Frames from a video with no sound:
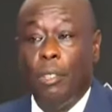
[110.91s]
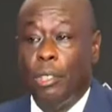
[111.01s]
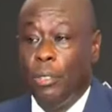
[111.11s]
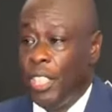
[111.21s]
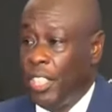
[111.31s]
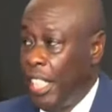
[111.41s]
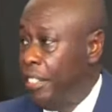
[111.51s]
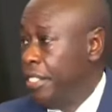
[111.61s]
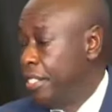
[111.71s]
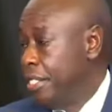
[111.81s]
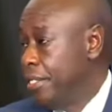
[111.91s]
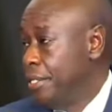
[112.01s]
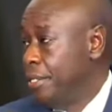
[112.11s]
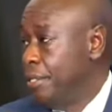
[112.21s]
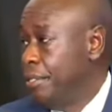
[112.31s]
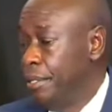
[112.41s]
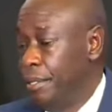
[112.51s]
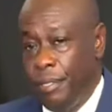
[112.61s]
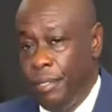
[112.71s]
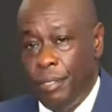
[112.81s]
Prior to his death,
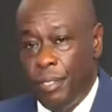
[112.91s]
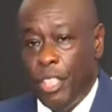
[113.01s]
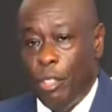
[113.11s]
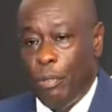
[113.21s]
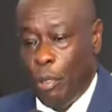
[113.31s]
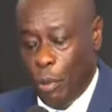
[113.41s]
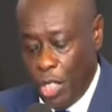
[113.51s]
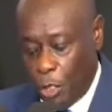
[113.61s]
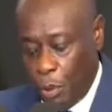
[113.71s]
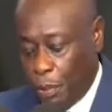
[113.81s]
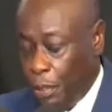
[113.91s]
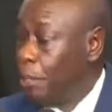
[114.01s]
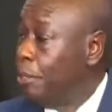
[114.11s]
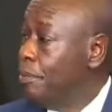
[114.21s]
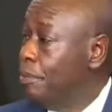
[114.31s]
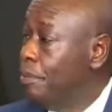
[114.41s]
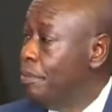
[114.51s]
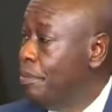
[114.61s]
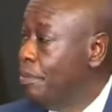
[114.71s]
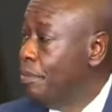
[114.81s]
3 or 4 weeks before,
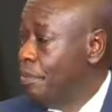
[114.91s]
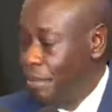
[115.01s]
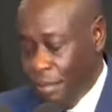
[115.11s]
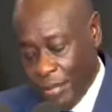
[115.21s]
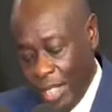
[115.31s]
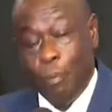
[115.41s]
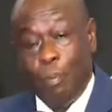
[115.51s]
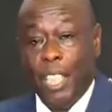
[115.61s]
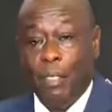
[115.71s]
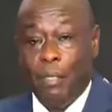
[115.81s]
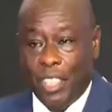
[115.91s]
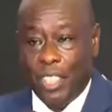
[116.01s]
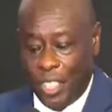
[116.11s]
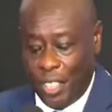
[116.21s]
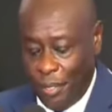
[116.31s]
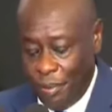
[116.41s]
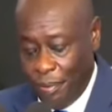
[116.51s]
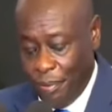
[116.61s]
in privacy,